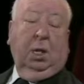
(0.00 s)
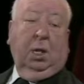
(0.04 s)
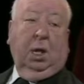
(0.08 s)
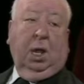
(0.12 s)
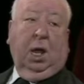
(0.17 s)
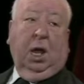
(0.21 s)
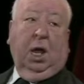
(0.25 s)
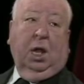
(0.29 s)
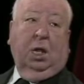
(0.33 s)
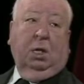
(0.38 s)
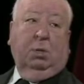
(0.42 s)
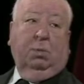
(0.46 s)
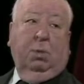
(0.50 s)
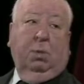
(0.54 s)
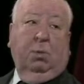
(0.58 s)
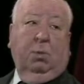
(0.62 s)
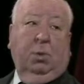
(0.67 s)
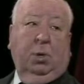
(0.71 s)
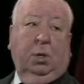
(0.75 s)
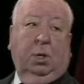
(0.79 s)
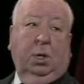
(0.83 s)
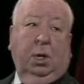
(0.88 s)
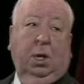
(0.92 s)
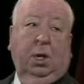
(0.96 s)
The
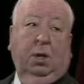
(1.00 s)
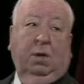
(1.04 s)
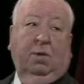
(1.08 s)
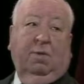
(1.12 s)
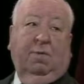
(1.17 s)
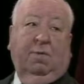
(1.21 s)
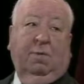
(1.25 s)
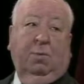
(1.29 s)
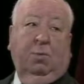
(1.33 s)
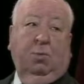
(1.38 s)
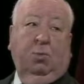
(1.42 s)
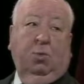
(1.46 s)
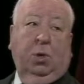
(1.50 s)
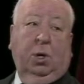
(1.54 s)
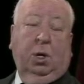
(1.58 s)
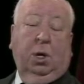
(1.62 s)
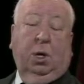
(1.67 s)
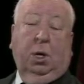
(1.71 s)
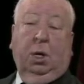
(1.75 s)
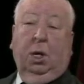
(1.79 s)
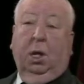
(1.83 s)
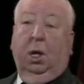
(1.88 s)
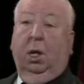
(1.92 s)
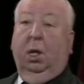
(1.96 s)
husband returns from
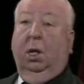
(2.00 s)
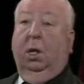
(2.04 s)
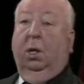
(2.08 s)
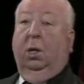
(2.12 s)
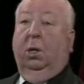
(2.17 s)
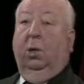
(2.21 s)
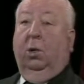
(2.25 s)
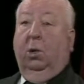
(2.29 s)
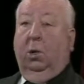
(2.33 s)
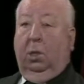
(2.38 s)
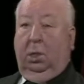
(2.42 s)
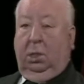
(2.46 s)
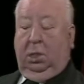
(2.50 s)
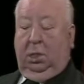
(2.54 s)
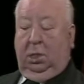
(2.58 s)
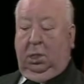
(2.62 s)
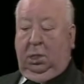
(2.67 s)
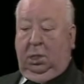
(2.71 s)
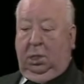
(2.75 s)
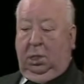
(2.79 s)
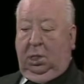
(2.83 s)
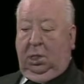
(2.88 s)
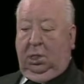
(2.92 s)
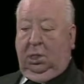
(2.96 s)
work, looks
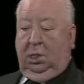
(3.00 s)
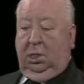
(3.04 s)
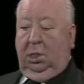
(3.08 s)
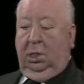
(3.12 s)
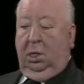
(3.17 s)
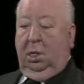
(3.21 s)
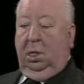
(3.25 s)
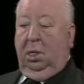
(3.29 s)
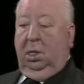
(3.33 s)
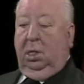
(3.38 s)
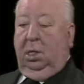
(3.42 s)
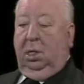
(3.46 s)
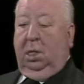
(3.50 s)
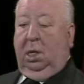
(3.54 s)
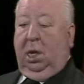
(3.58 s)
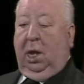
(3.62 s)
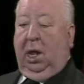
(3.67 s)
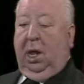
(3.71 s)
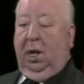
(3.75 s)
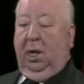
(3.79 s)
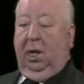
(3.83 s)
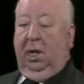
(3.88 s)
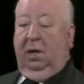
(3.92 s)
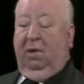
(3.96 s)
at this
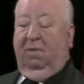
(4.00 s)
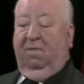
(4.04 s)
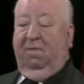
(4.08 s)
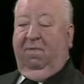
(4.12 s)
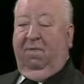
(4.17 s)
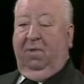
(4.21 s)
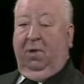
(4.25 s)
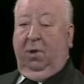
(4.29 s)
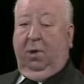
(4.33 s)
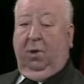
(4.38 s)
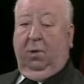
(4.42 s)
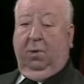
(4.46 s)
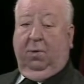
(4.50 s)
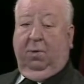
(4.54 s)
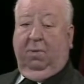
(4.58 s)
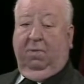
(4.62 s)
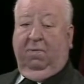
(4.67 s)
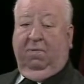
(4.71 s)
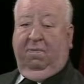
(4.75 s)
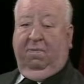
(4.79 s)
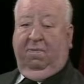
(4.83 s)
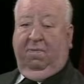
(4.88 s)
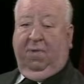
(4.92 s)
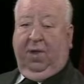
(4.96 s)
slightly
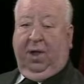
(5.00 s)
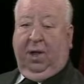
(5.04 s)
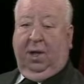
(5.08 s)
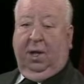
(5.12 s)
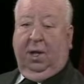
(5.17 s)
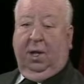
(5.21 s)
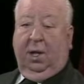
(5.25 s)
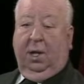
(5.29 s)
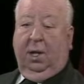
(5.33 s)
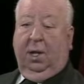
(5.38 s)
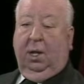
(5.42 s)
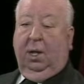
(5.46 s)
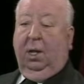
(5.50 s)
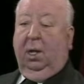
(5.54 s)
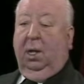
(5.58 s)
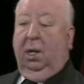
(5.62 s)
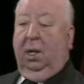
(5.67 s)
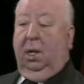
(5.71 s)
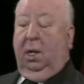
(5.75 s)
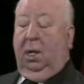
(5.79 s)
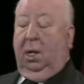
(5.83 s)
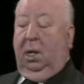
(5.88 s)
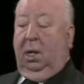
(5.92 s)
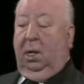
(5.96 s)
forlorn figure
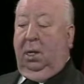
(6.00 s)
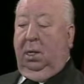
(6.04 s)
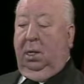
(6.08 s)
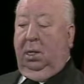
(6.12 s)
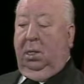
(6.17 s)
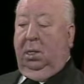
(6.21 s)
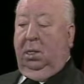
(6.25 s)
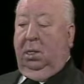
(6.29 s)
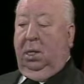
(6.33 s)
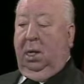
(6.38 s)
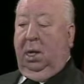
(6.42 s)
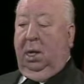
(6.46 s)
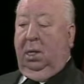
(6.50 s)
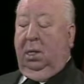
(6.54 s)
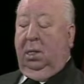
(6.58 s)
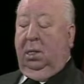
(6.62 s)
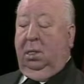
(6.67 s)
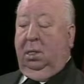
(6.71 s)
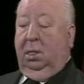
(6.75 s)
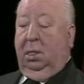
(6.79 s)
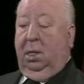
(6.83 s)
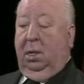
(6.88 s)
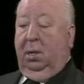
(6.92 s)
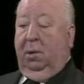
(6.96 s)
and
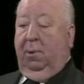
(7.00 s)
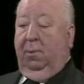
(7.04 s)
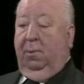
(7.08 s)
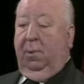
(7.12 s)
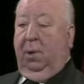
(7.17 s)
says,